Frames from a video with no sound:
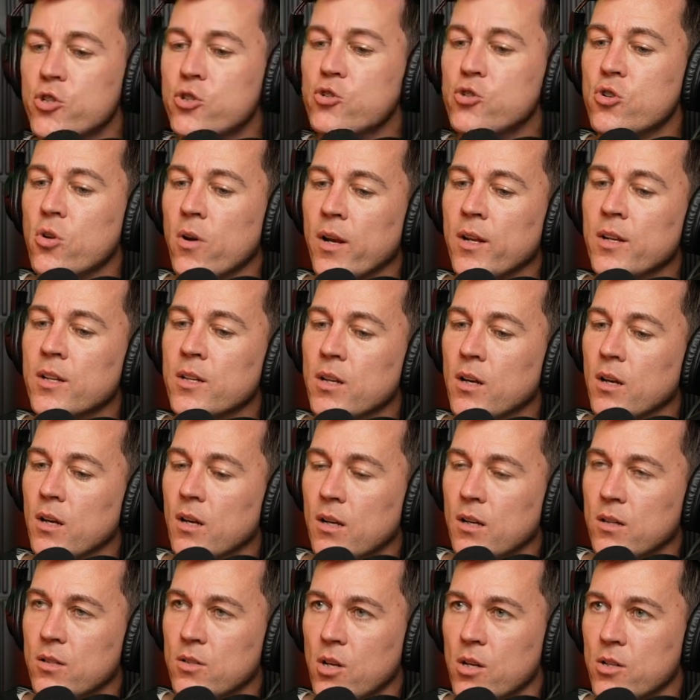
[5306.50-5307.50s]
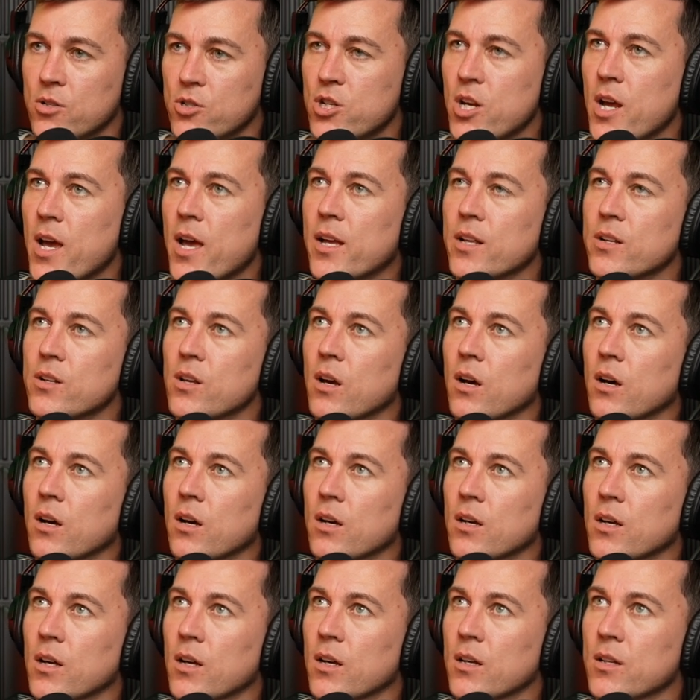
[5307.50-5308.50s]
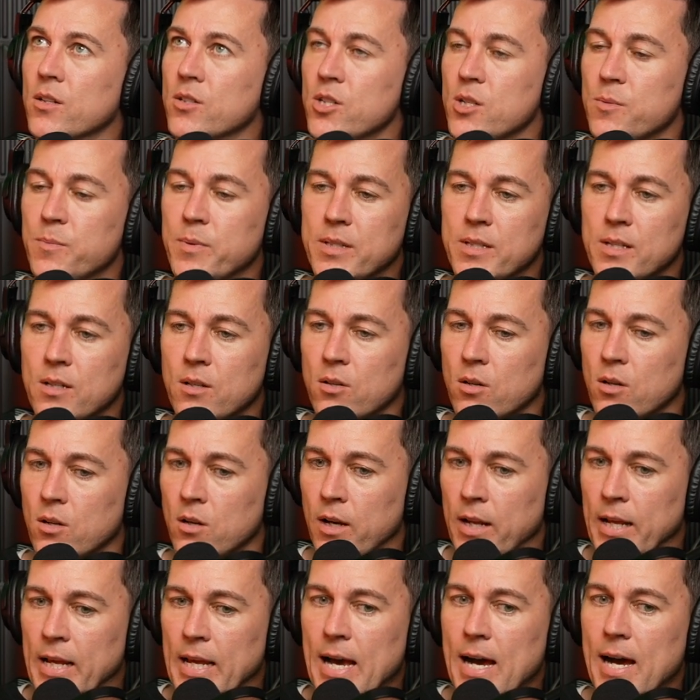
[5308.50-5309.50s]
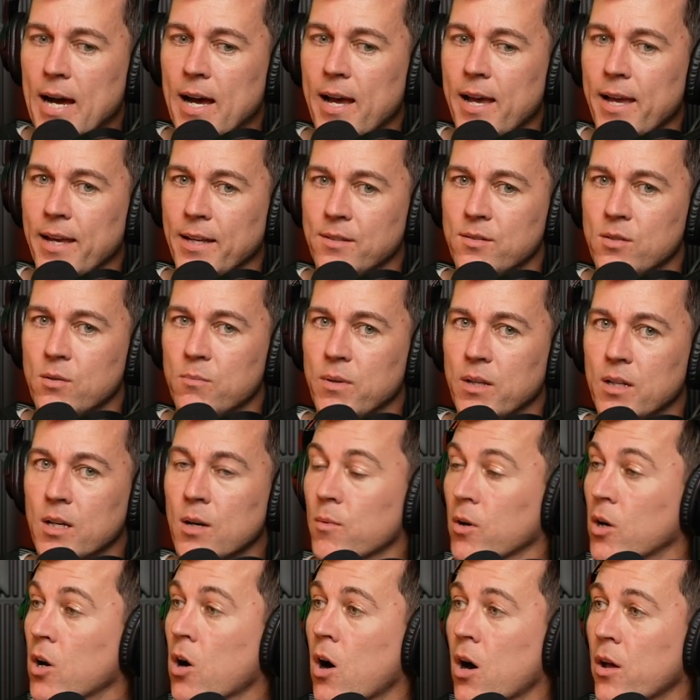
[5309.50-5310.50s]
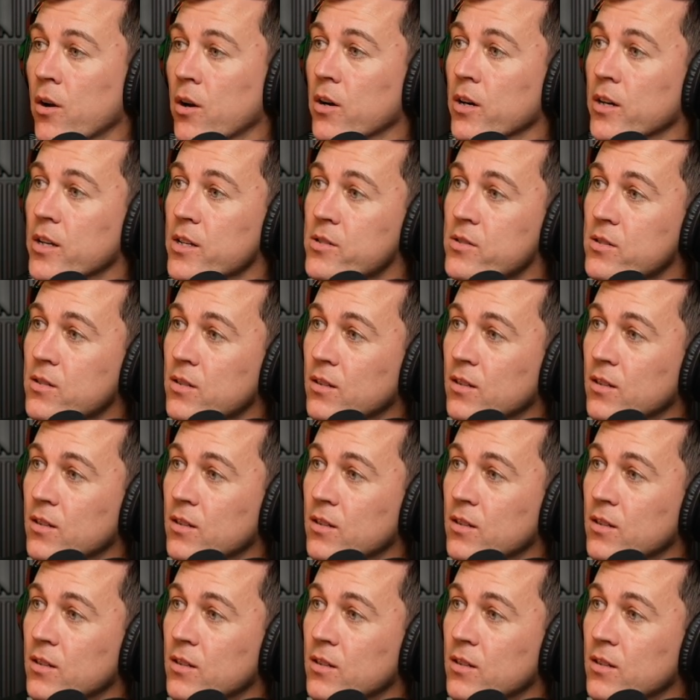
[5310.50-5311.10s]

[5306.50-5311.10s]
train a, a chat uh, GPT or an AI to become a con artist?